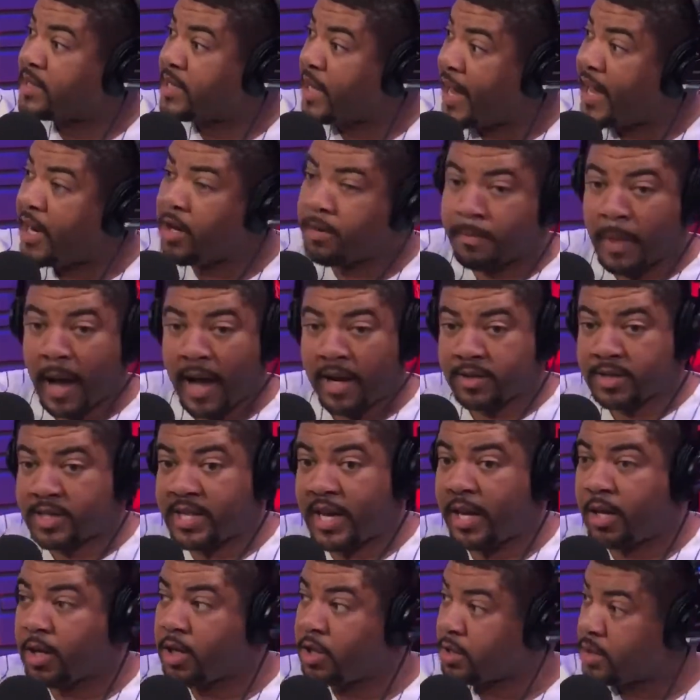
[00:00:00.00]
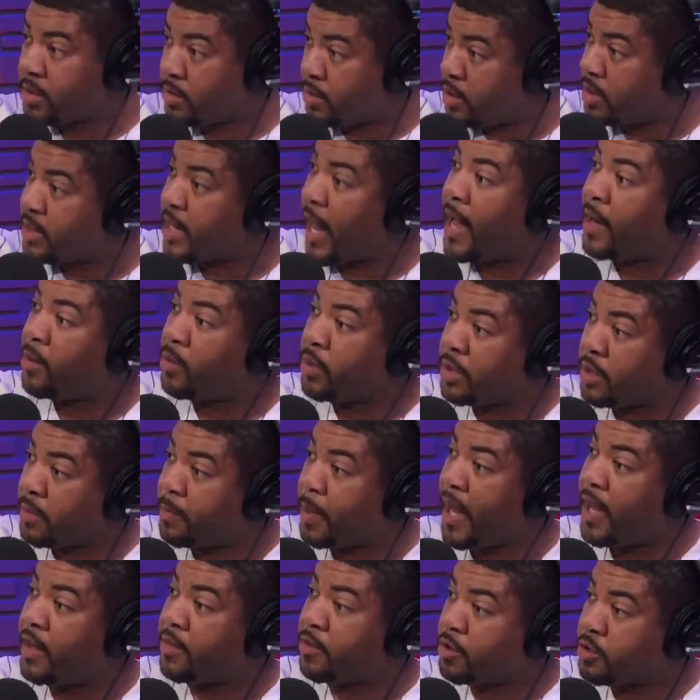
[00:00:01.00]
Miles Sanders signed with the
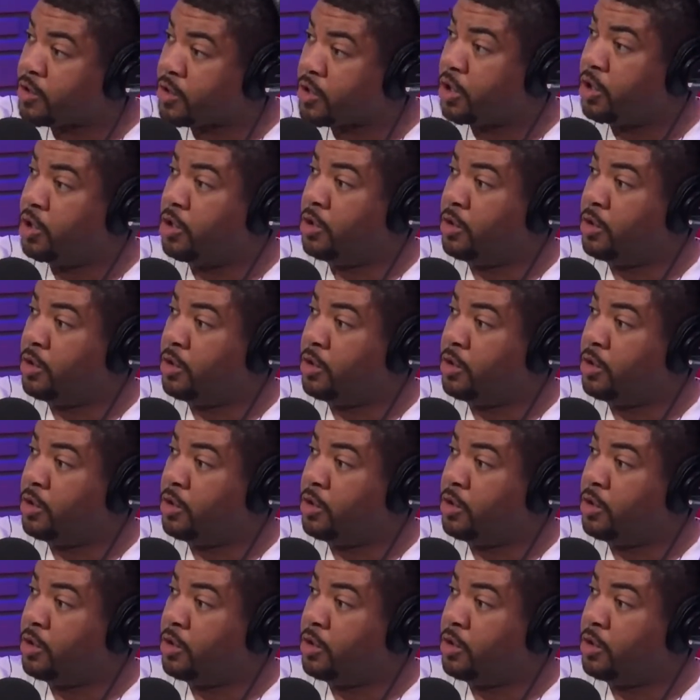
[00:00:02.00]
Panthers too.